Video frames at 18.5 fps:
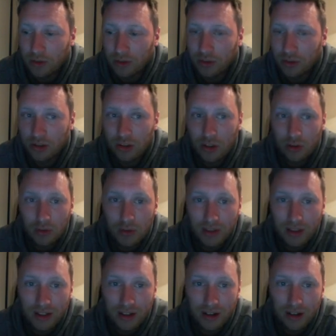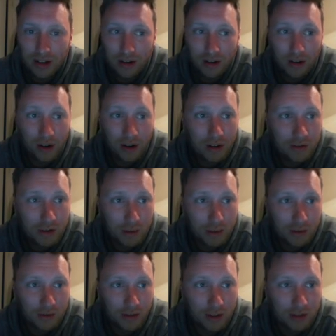So I've
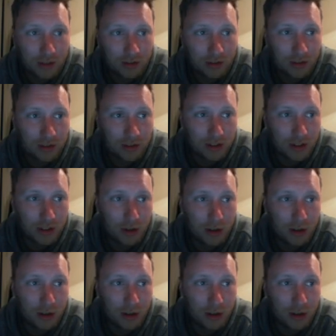got my fingers crossed.